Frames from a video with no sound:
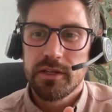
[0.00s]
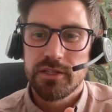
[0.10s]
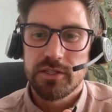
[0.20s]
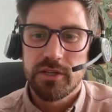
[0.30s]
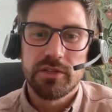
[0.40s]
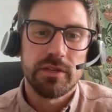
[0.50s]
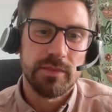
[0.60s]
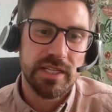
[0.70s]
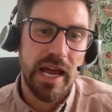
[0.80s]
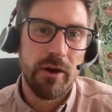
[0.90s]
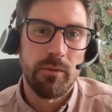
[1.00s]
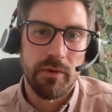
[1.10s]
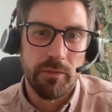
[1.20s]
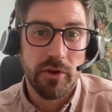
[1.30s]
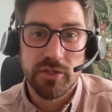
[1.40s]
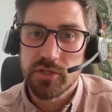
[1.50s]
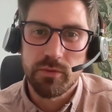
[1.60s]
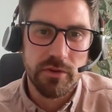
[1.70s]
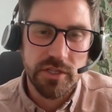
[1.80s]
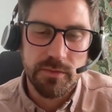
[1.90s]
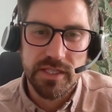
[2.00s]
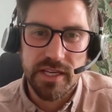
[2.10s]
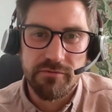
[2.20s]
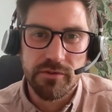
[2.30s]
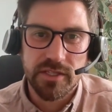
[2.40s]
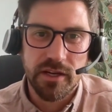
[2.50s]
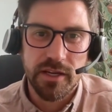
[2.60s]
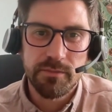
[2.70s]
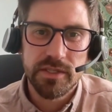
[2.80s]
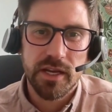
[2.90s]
do something to help them, not just once but several times.